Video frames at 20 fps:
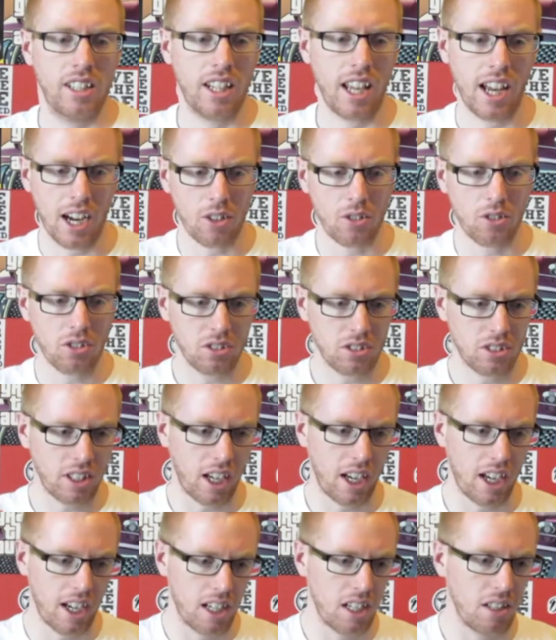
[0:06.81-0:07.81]
Now, got
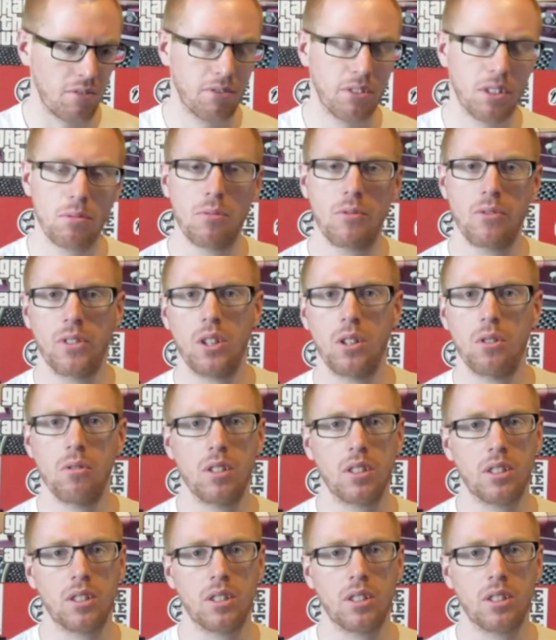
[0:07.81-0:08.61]
a film review.